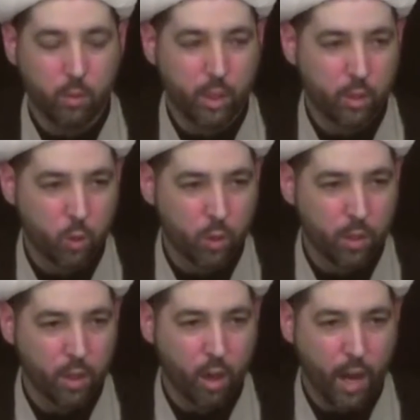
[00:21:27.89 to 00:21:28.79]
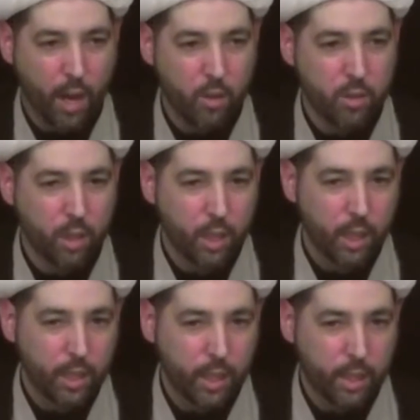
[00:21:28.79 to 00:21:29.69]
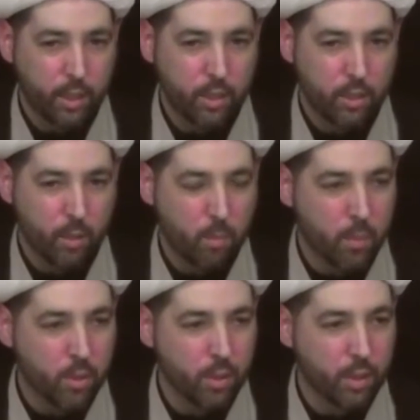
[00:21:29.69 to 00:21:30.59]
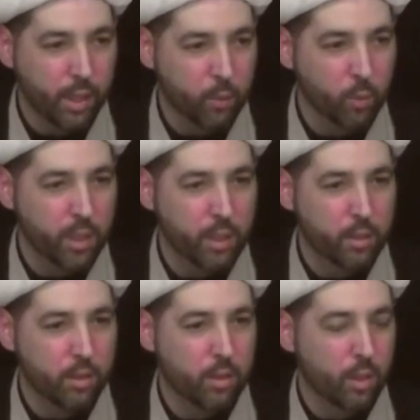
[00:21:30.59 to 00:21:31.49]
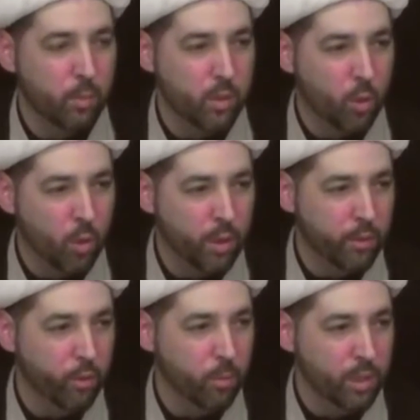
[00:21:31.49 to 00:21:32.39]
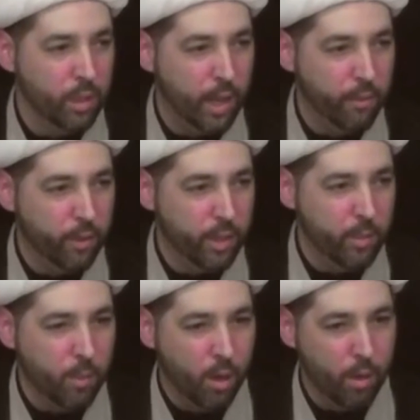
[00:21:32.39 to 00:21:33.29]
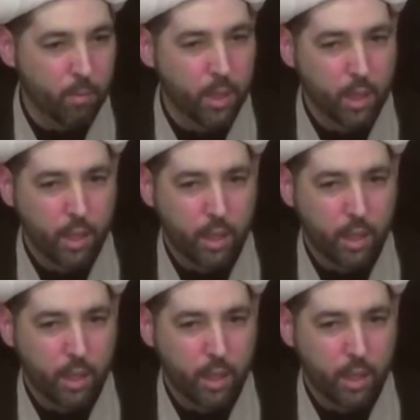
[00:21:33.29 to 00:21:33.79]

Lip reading: we could do it in our house and get some book and read some story from the life of the Imam,